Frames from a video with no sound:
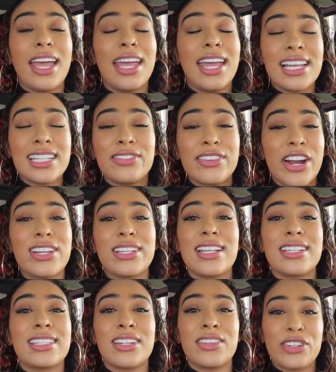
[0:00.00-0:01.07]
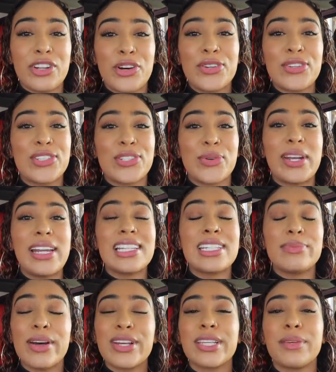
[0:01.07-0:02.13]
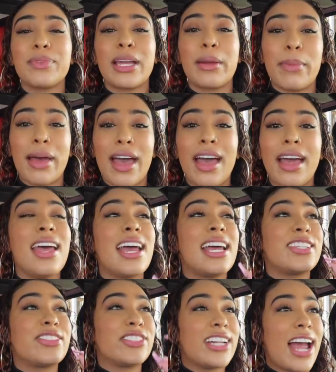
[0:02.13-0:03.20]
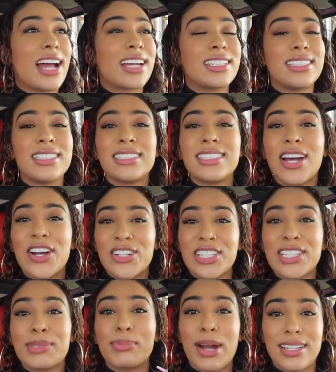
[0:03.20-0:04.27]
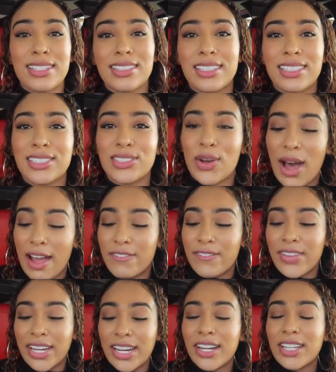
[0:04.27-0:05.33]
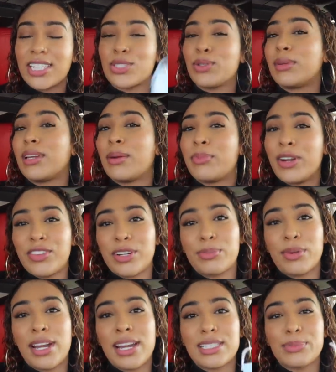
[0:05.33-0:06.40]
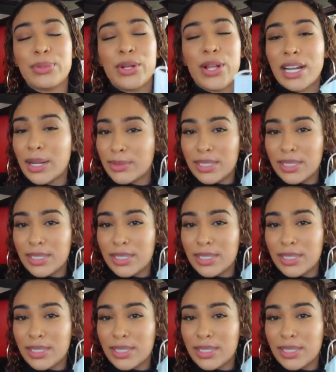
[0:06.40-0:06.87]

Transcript: he has a very sensitive nose, so when he smells something bad, his reactions are just priceless. So I I figured this would be a perfect prank to pull on him